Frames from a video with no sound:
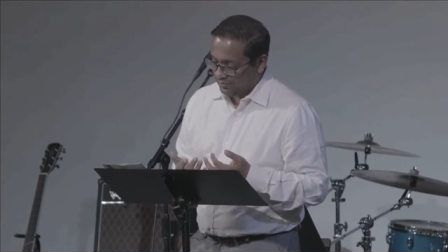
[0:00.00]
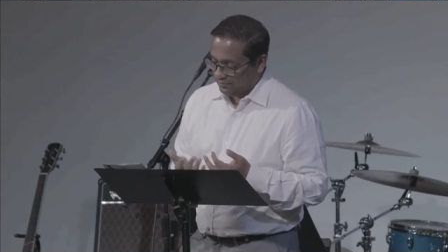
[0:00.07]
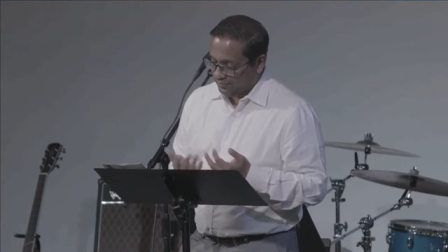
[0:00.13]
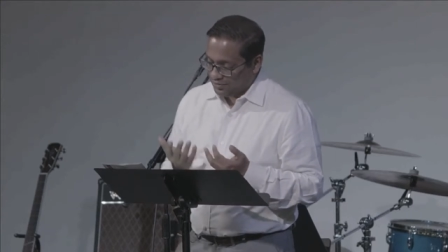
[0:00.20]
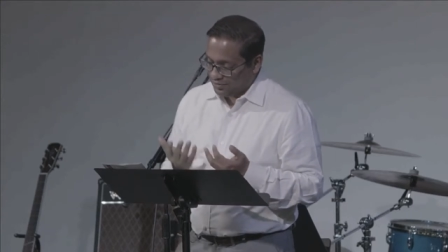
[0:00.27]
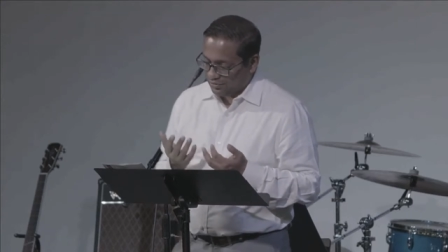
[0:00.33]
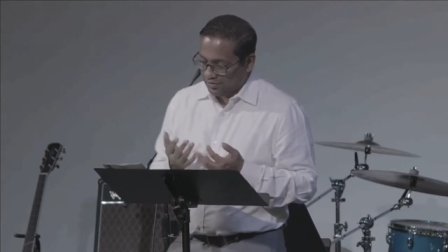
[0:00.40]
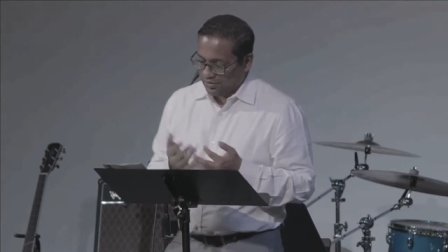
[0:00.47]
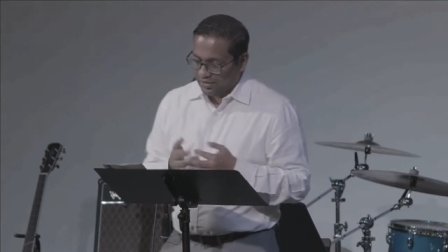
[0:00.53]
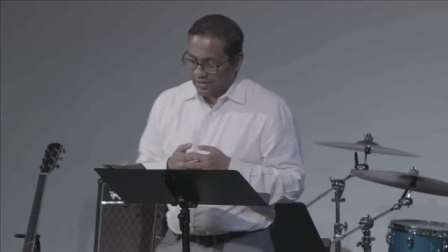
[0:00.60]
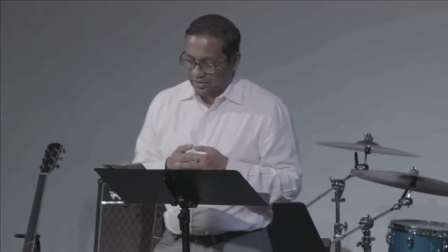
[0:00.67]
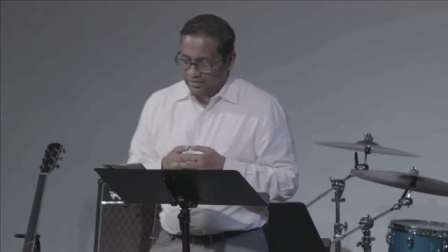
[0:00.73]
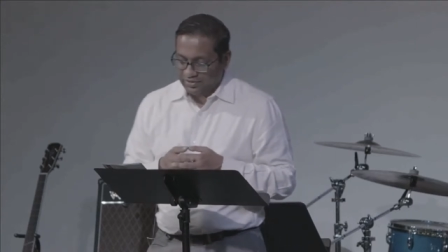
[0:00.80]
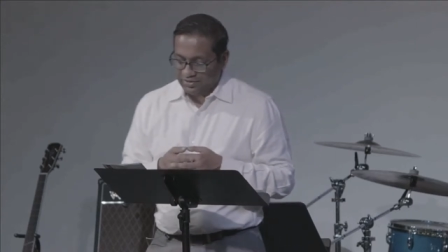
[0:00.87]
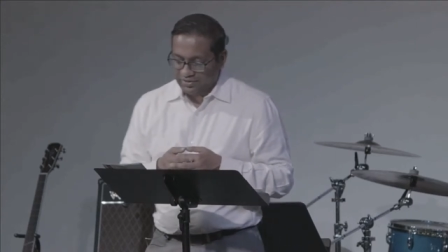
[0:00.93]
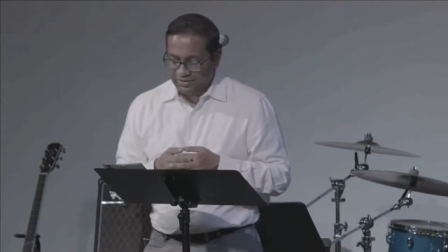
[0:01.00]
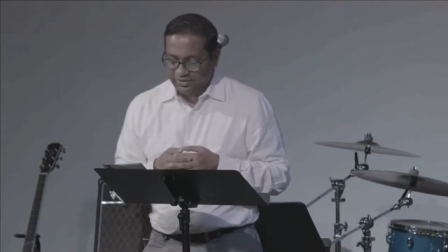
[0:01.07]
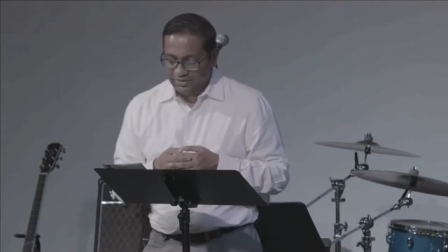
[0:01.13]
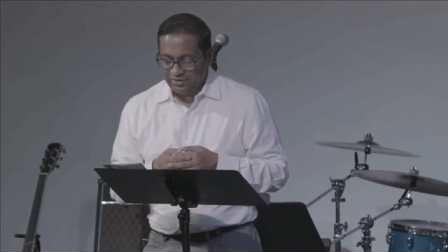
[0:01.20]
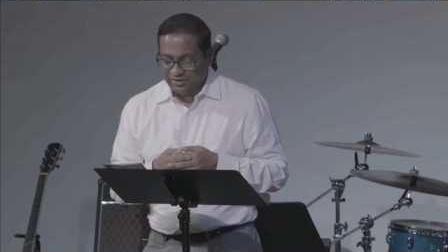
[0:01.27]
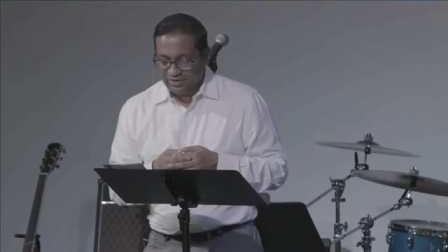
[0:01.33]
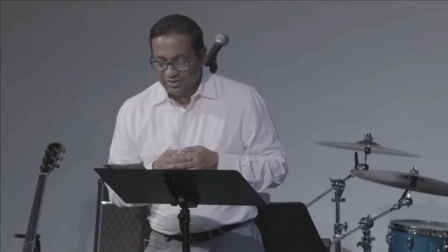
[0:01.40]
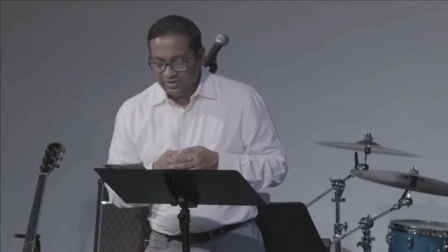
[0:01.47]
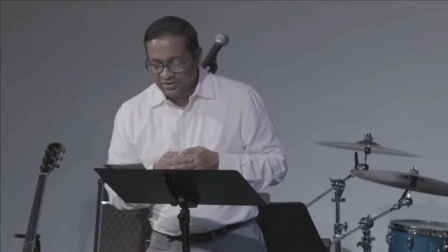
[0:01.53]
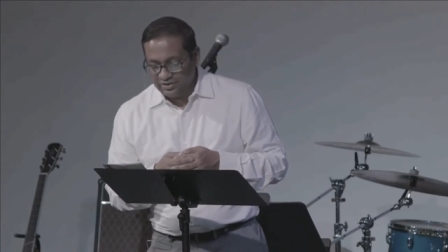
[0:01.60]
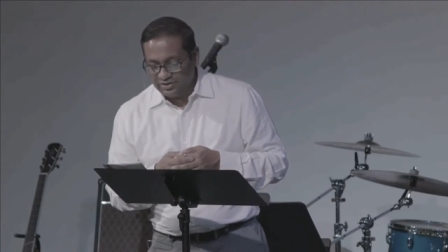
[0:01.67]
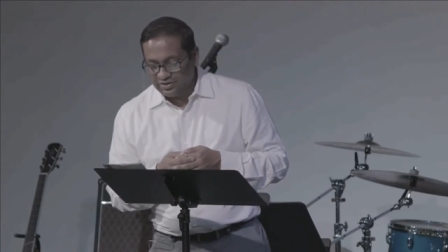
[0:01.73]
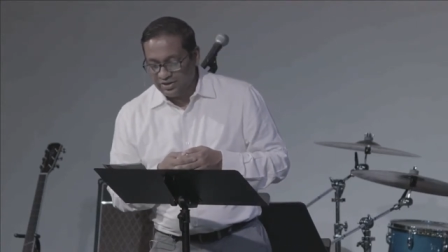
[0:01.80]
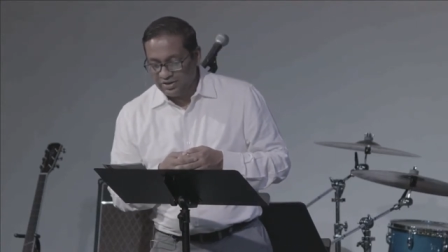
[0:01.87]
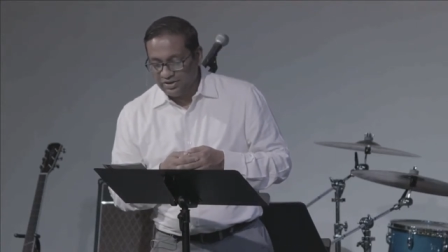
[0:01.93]
Verse 28
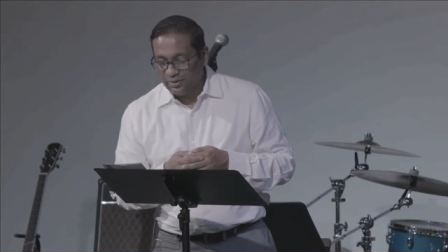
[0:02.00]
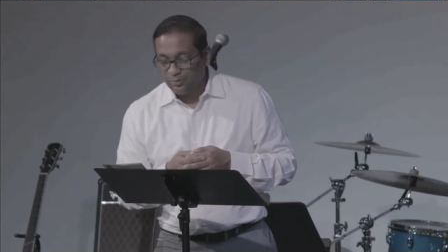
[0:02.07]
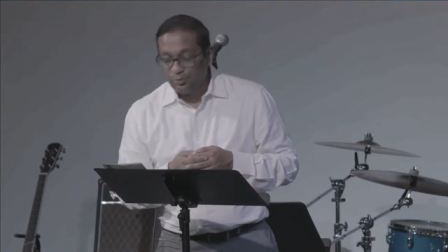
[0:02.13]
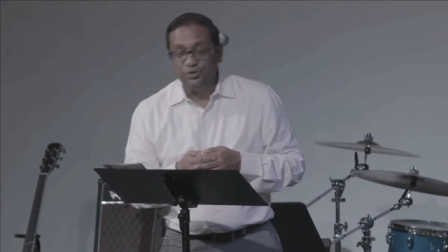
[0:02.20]
Jesus said to him,